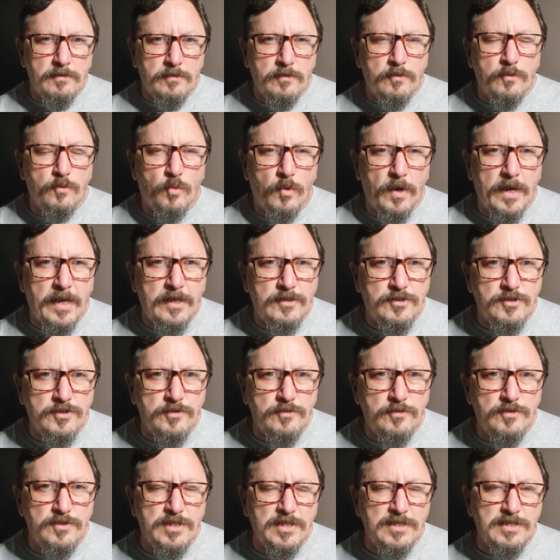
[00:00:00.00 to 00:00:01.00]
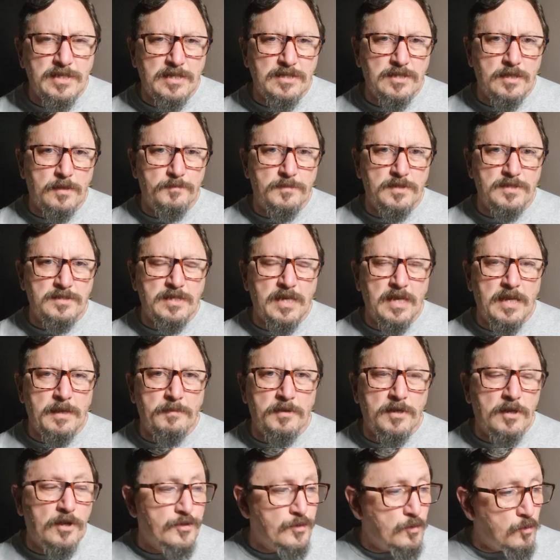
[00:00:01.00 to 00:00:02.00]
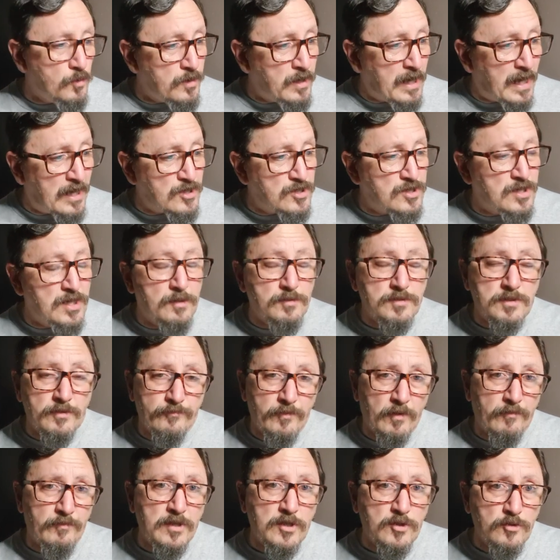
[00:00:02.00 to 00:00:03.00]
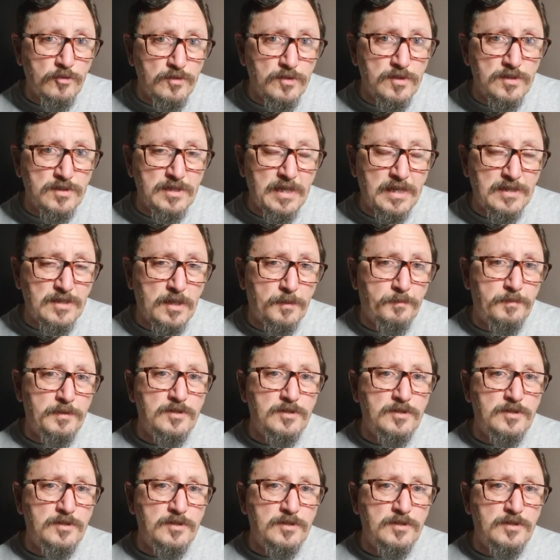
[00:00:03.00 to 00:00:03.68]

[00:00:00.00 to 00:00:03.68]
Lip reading: way to set up the team, and I thought it actually was a very good setup